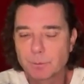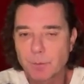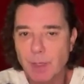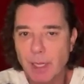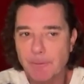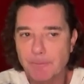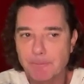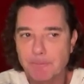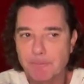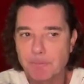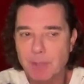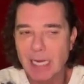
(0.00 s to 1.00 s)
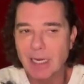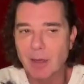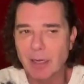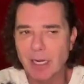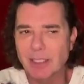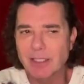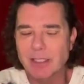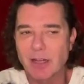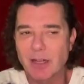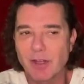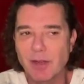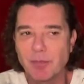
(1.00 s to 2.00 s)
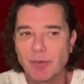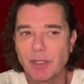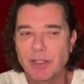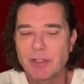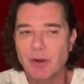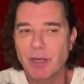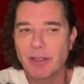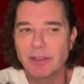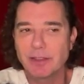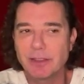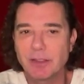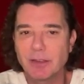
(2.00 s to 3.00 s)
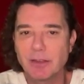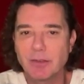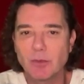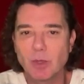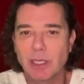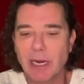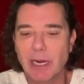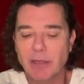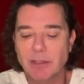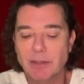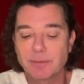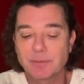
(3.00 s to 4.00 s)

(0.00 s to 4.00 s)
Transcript: Yeah, and I just love him. He's great. What a character.